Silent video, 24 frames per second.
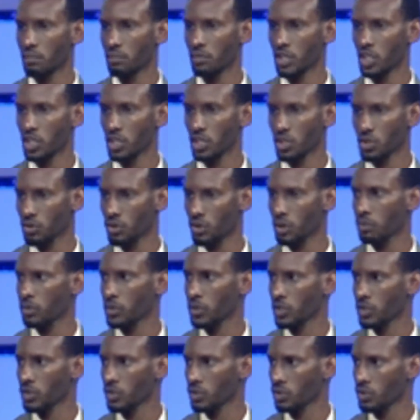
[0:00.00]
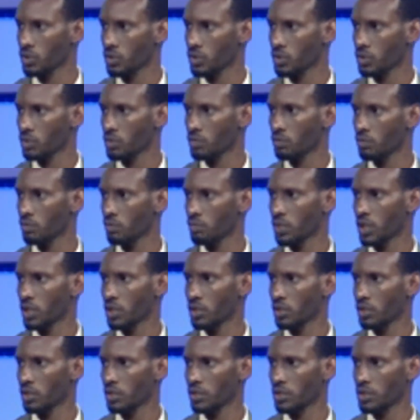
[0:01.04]
in Europe, there's also
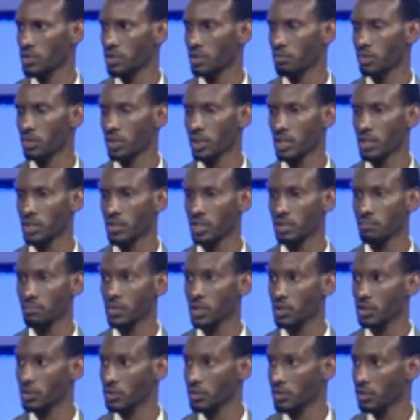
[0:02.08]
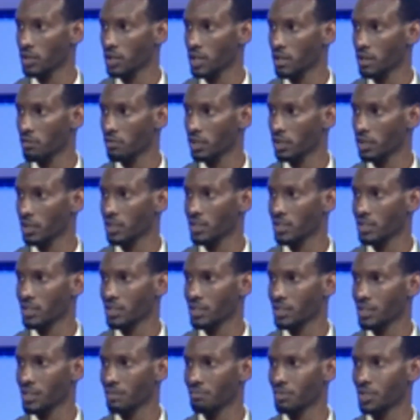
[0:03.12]
been considerable interest, but also on the African
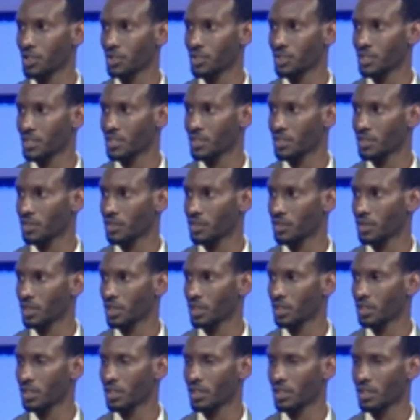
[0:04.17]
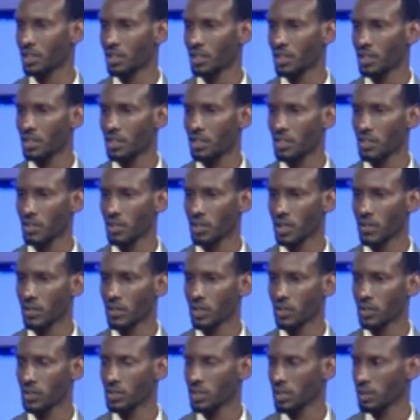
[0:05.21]
continent because they're growing. So I
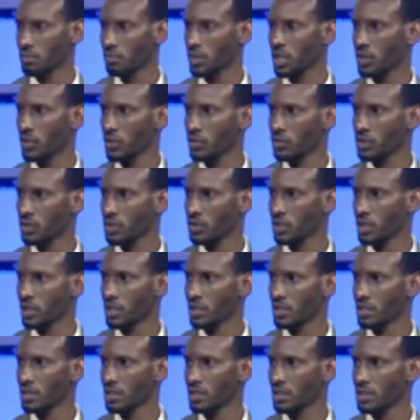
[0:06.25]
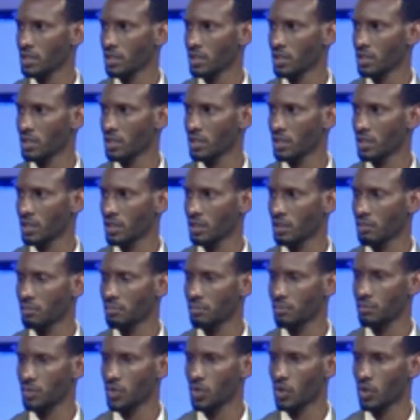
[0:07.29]
think those are the main three trends I see
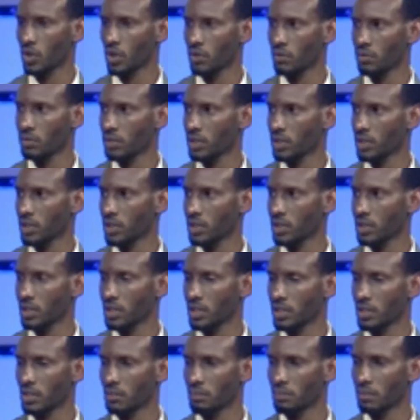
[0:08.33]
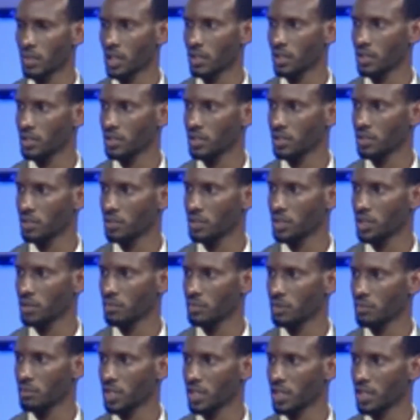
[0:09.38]
going forward, and yeah, it's a good time
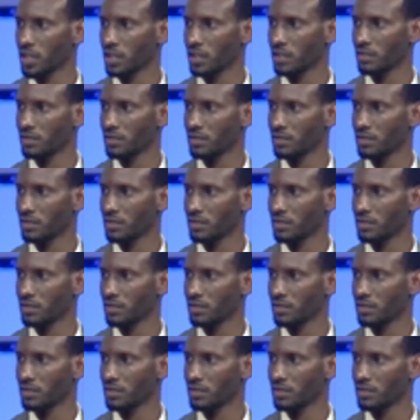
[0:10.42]
to be alive.